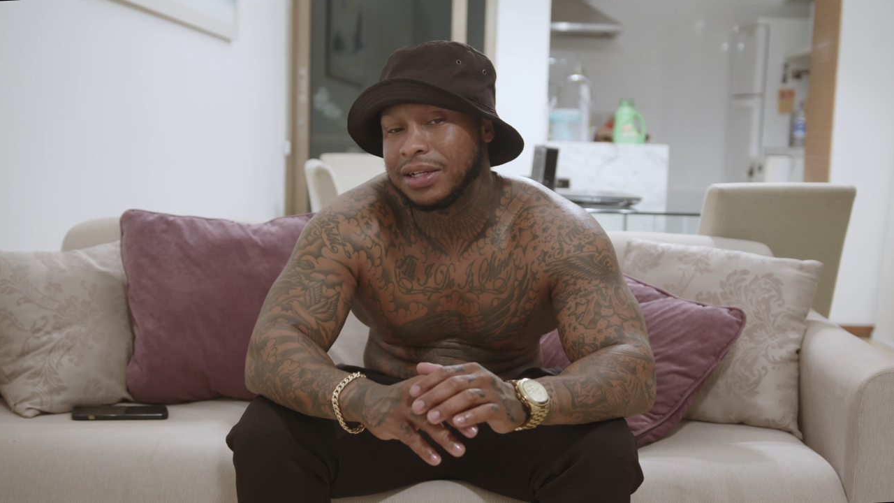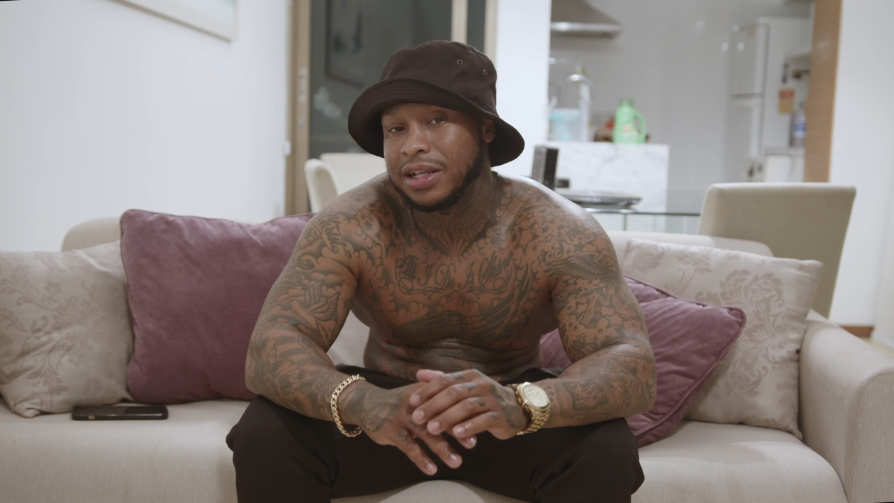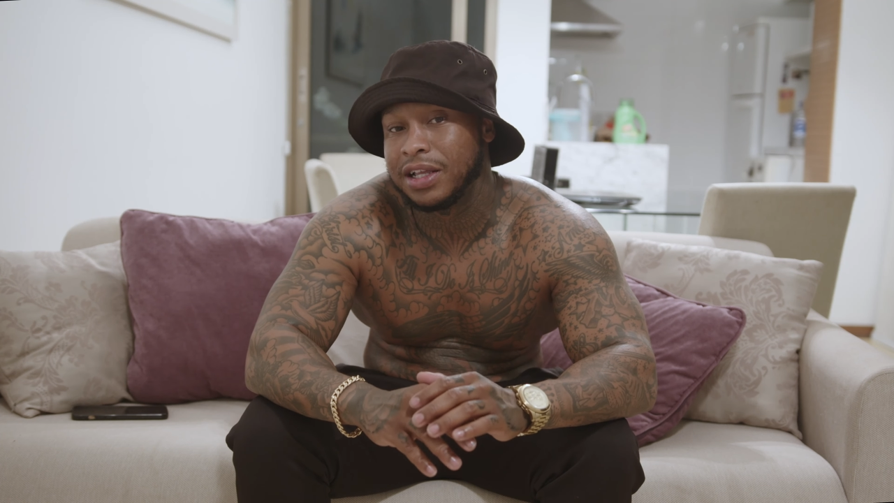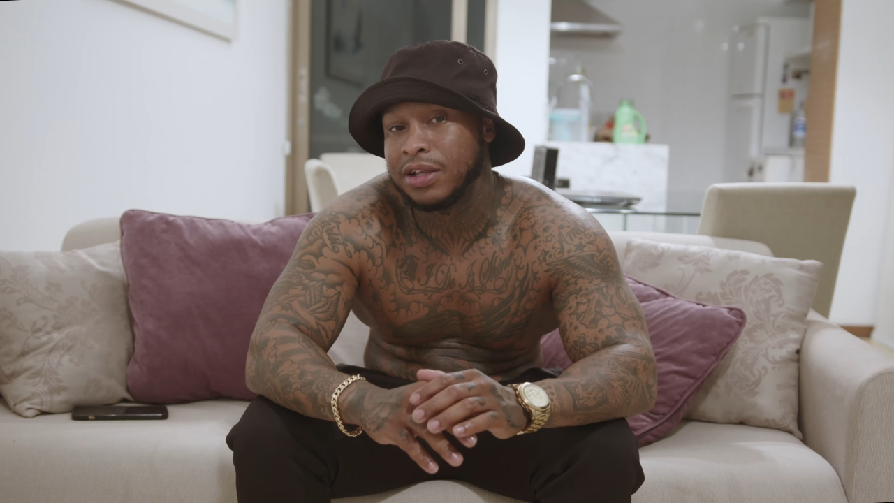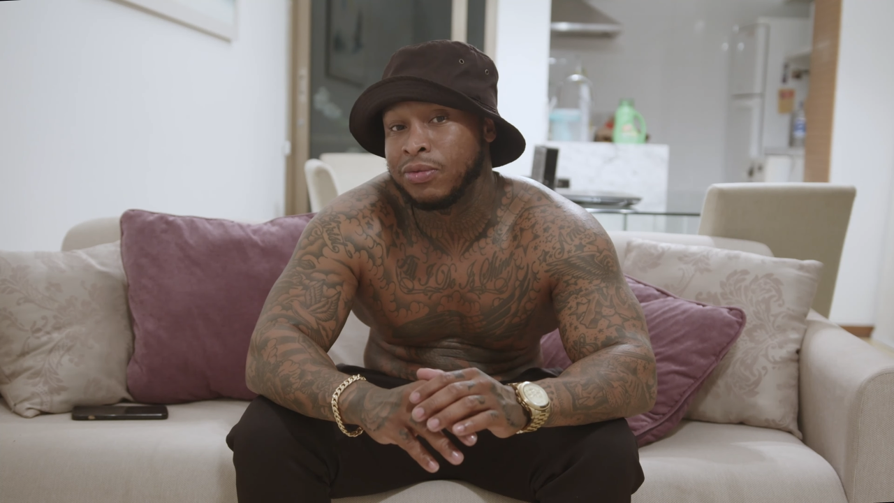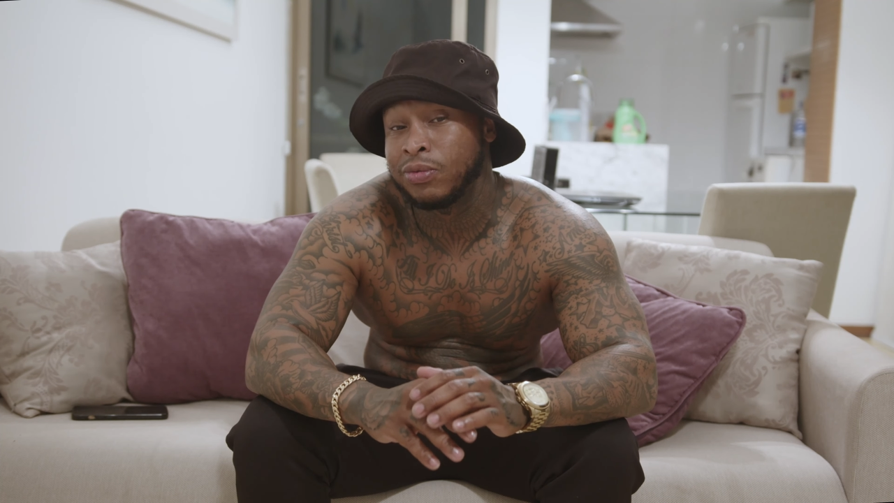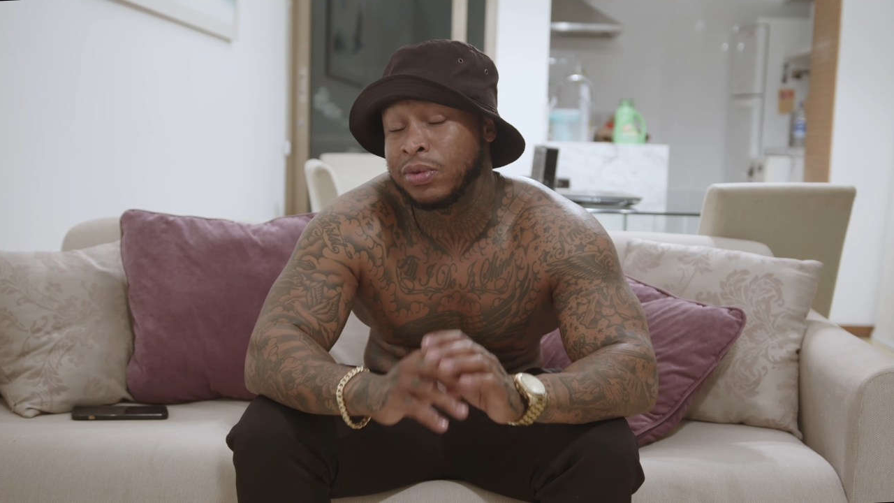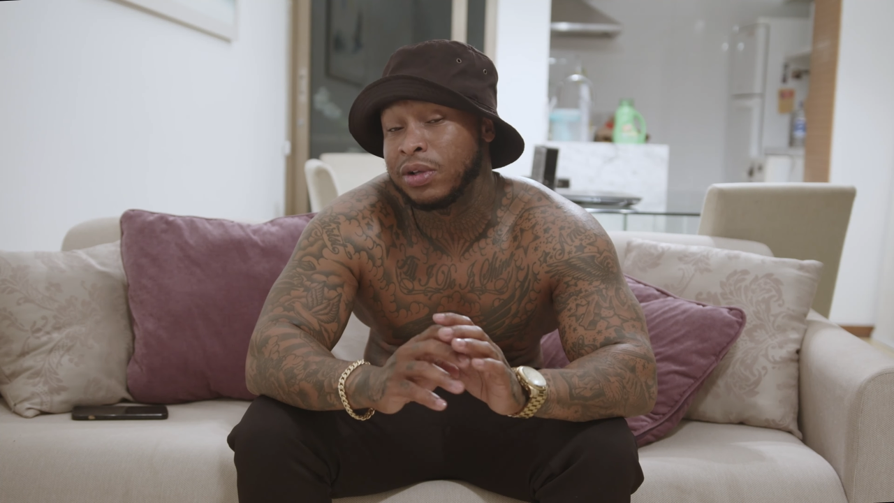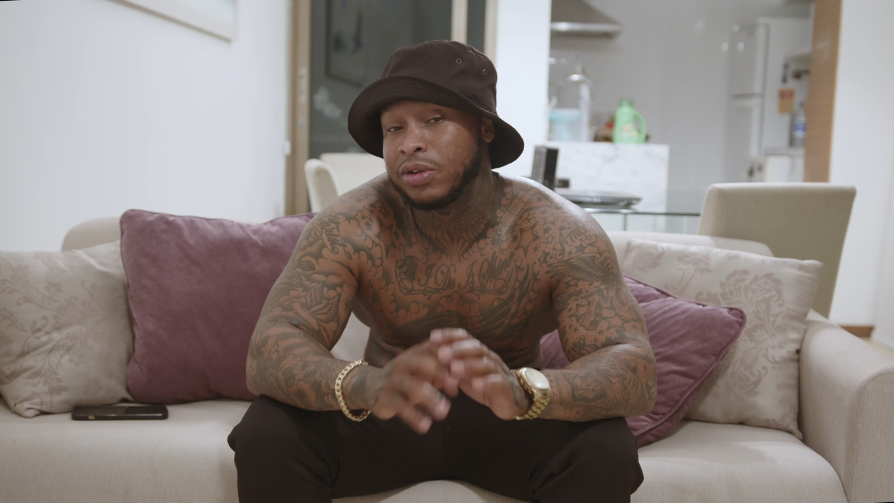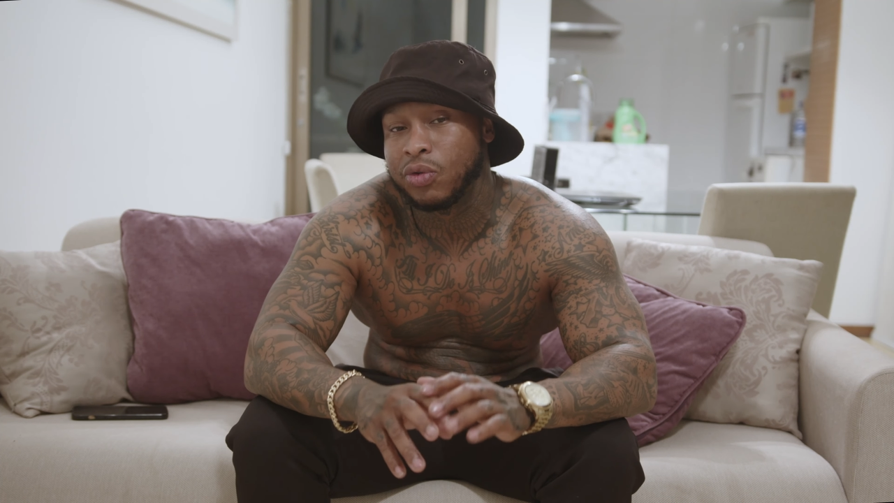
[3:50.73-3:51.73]
name
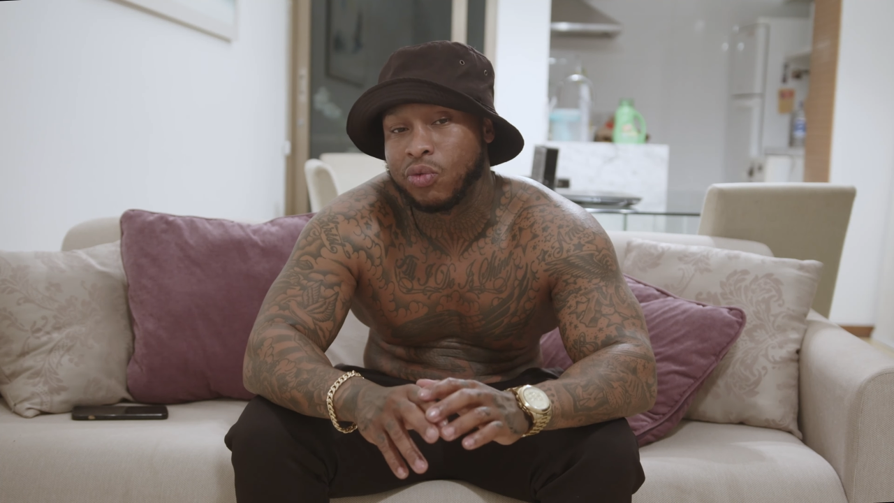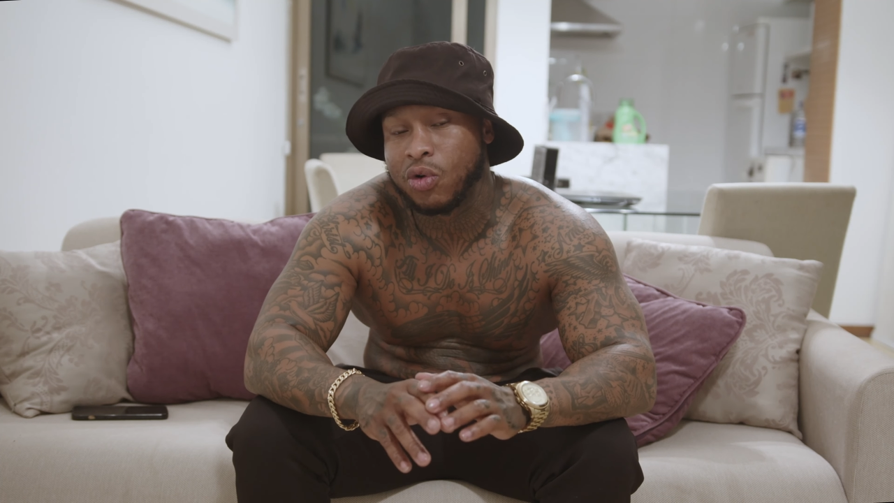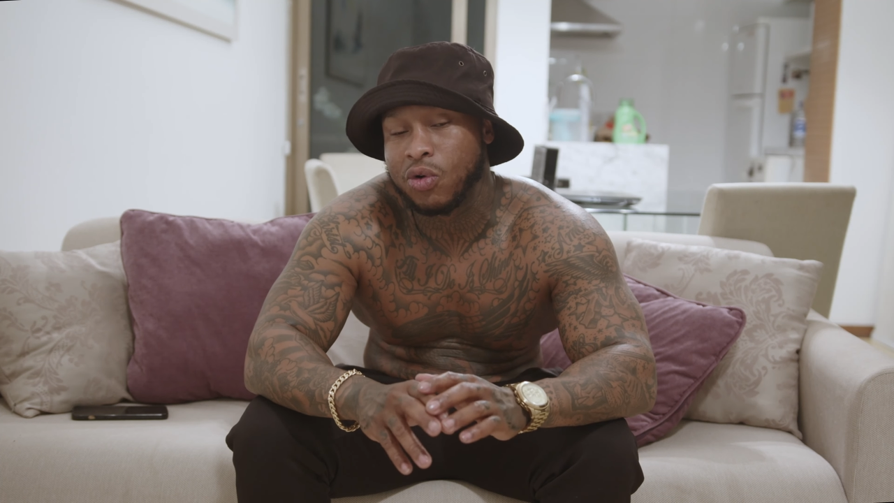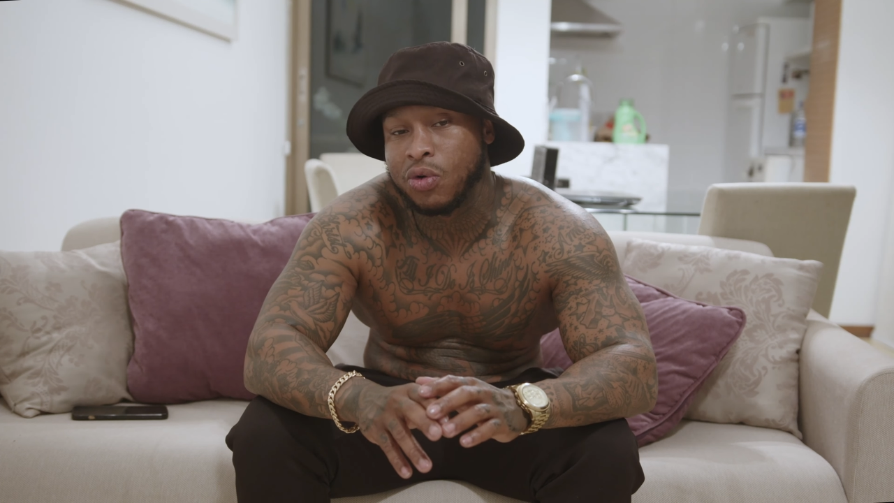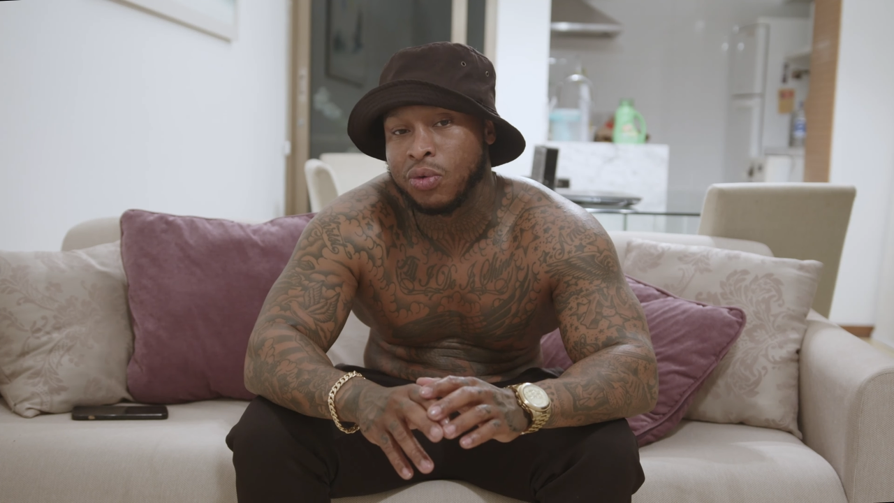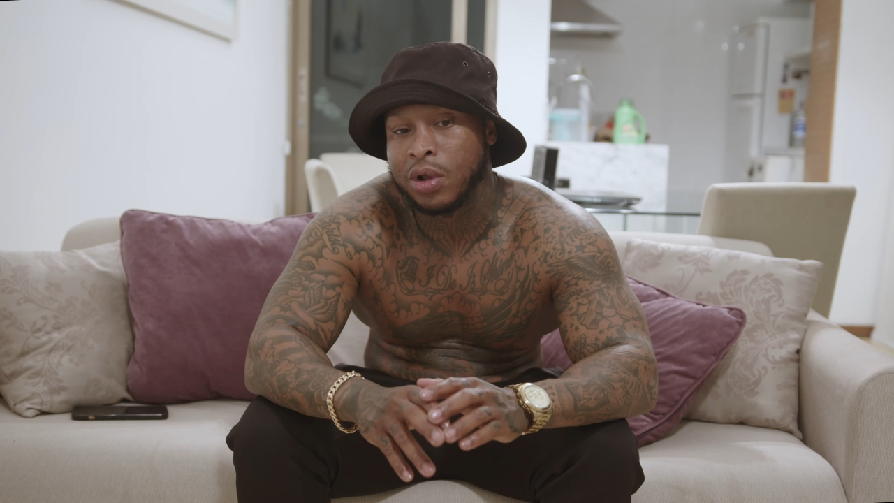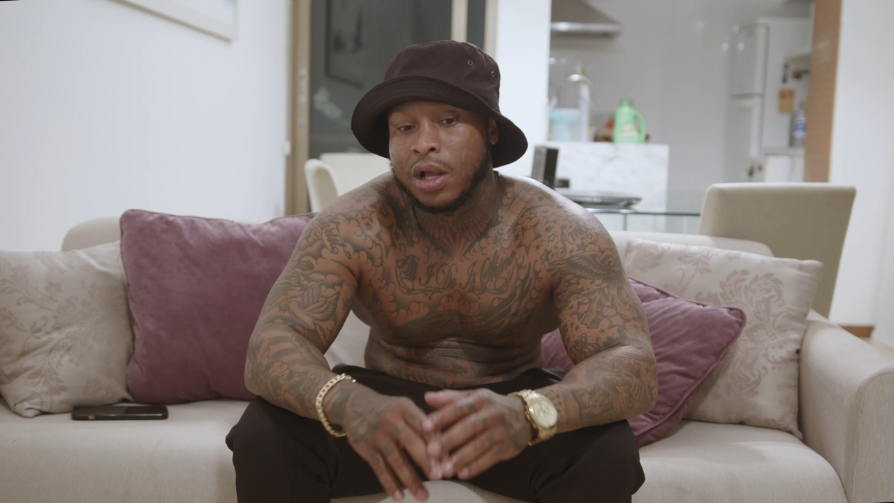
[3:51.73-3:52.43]
of the road,